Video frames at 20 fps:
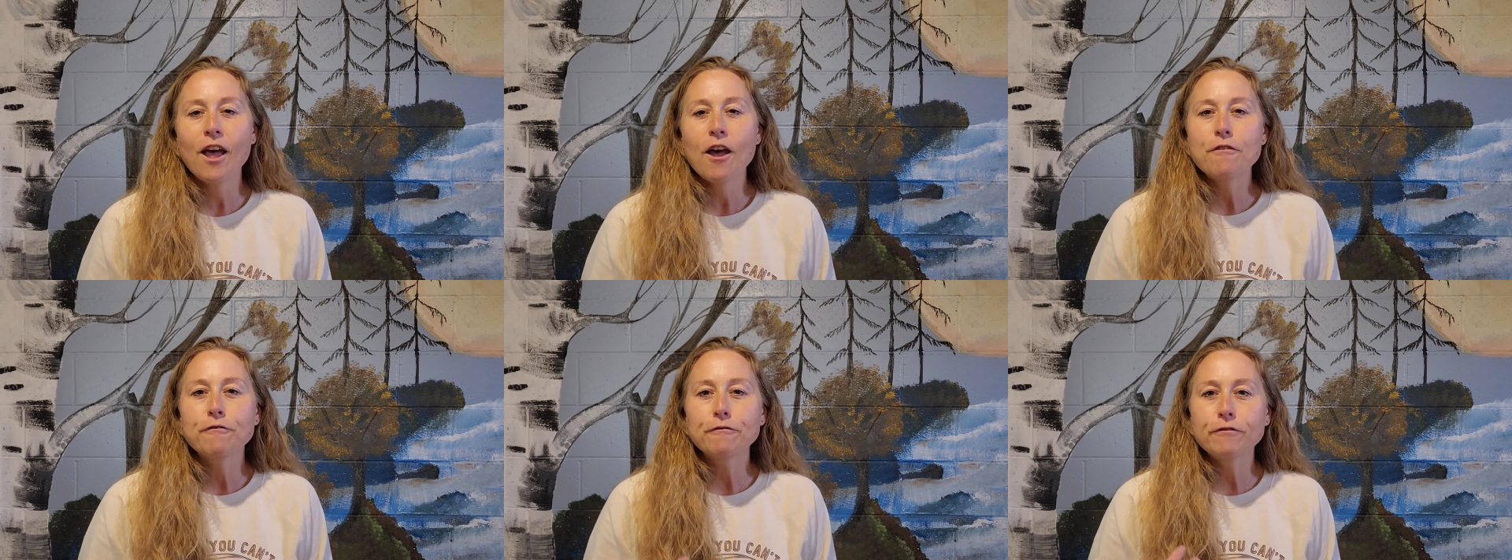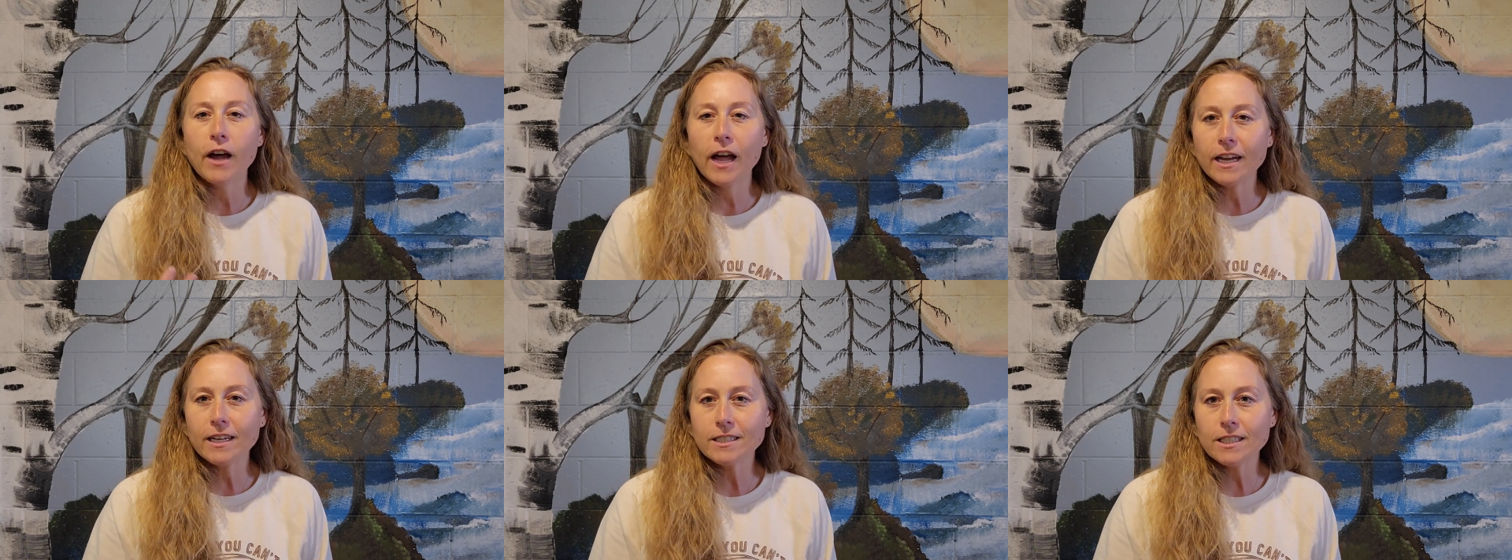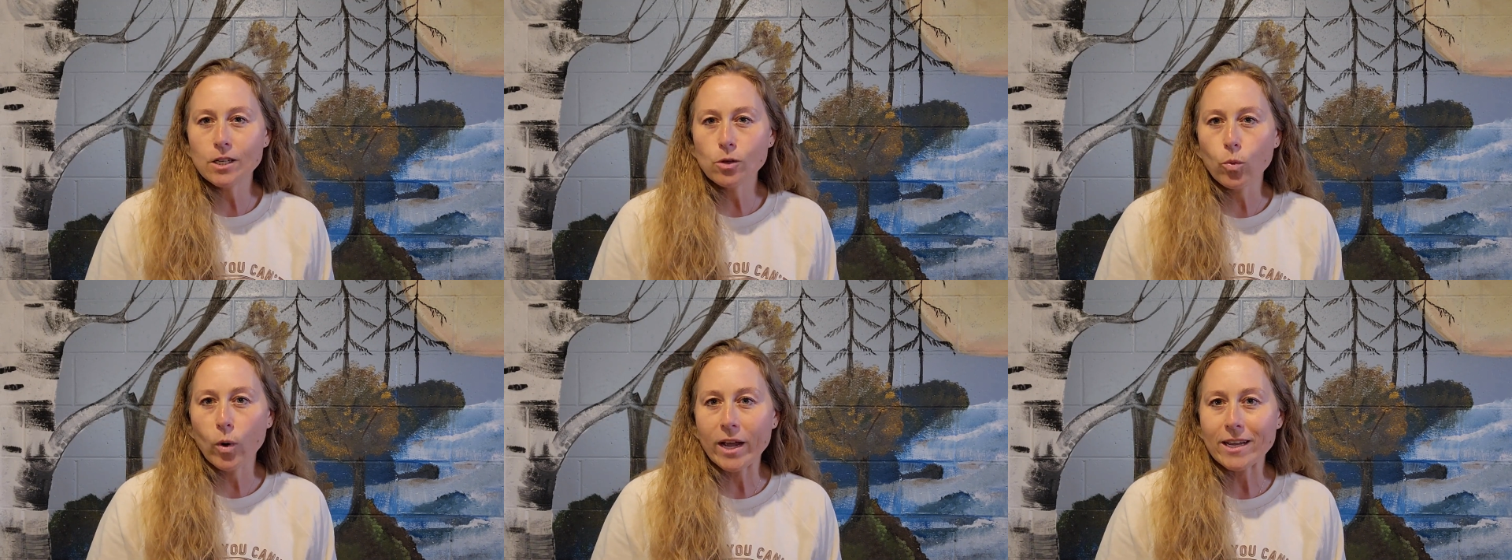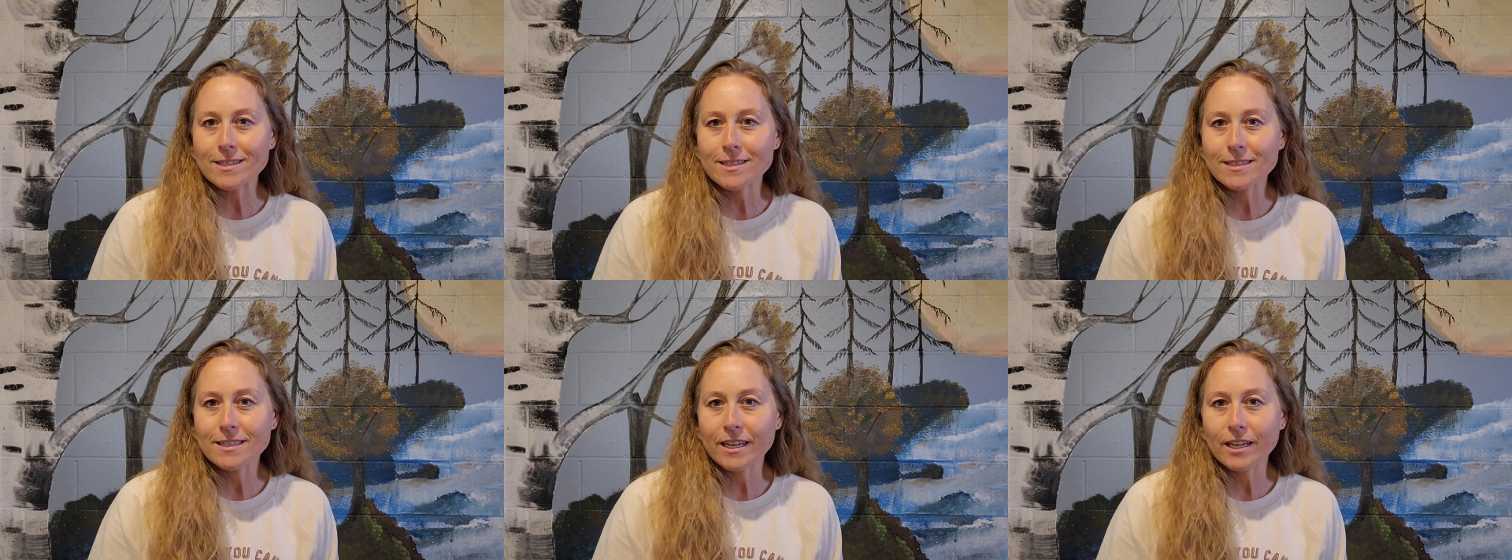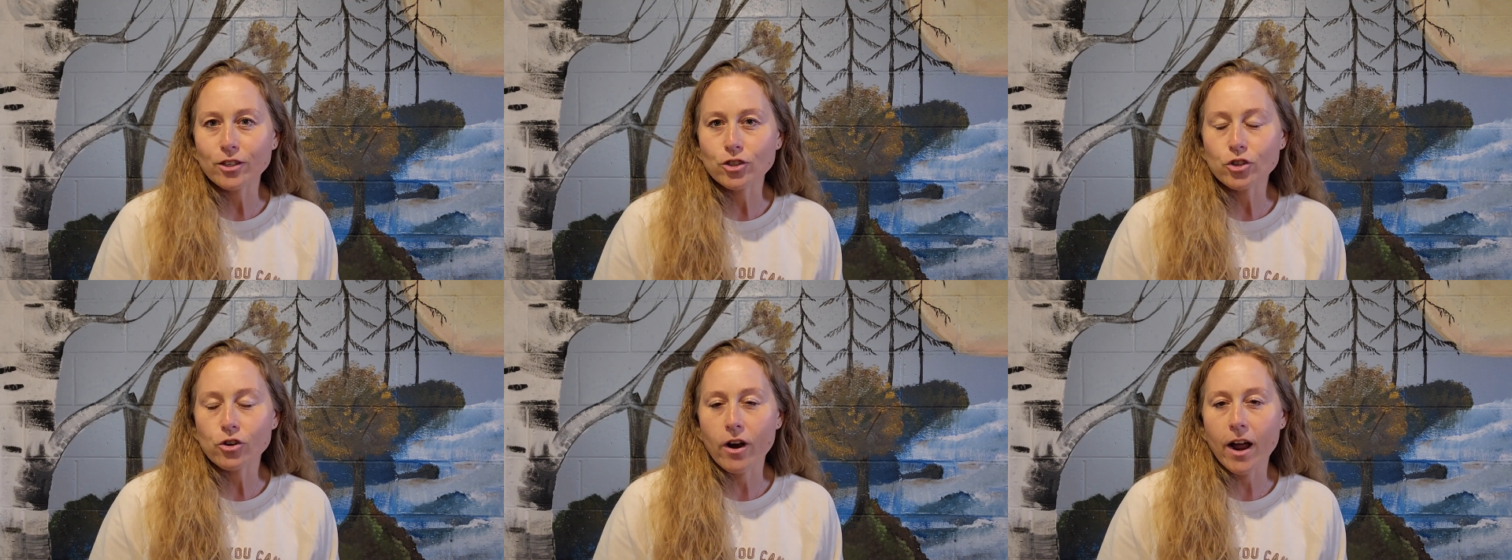Finding ways to
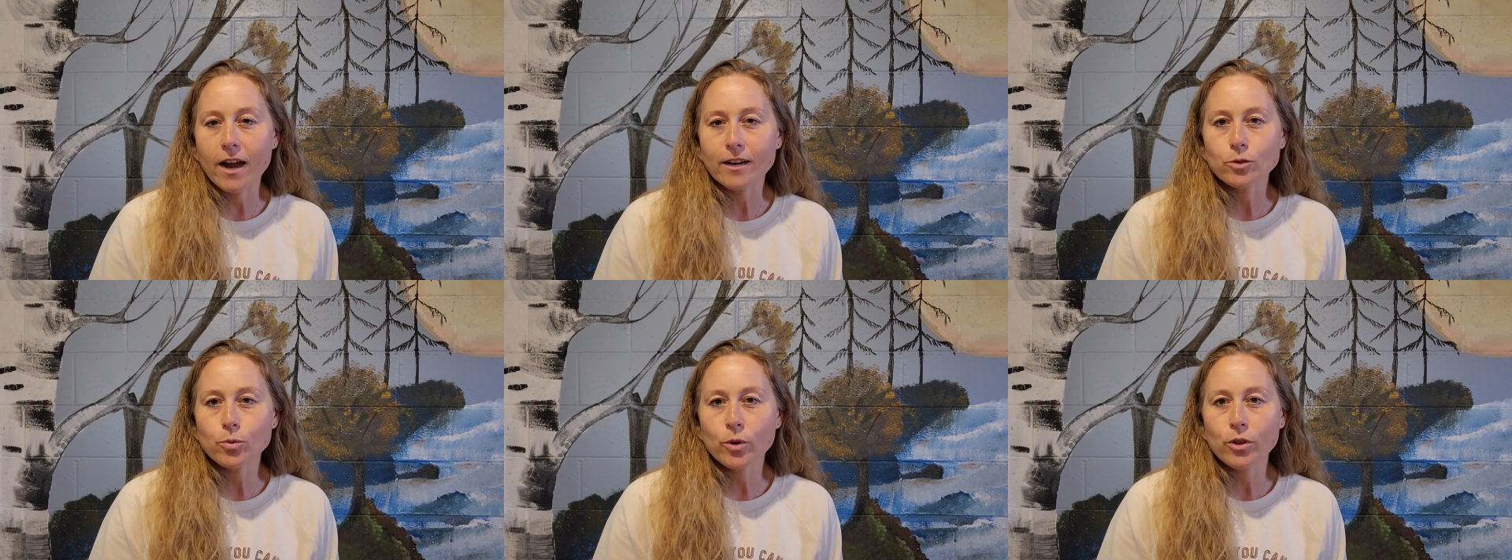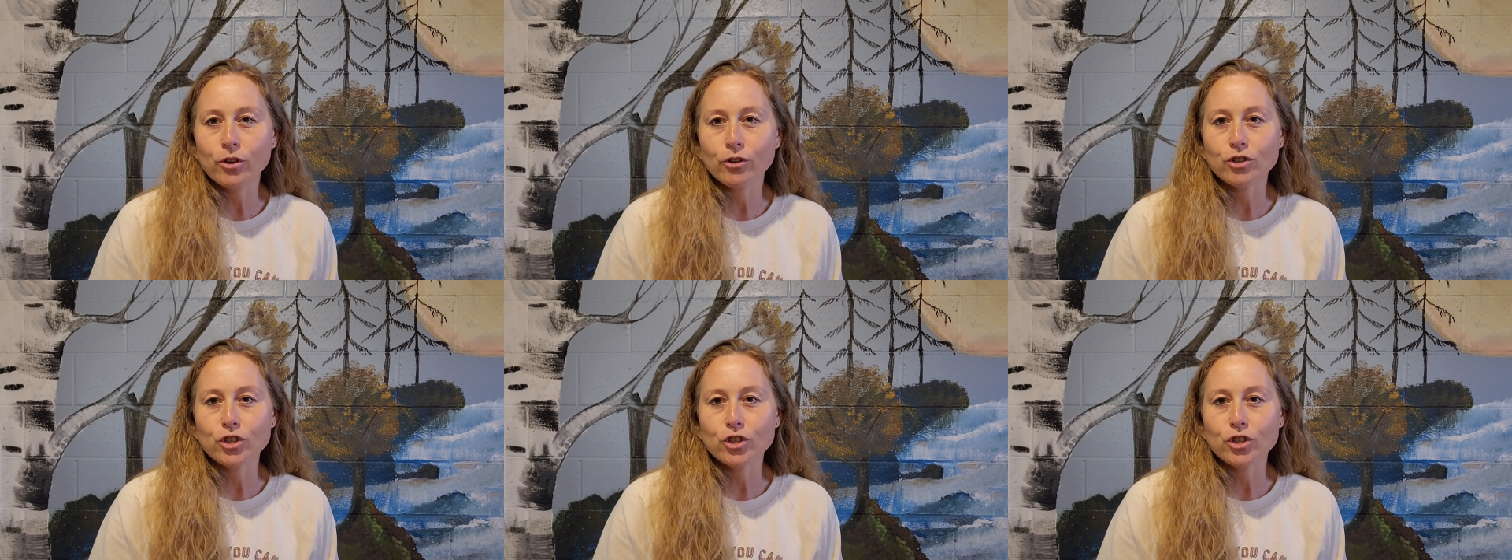interact with your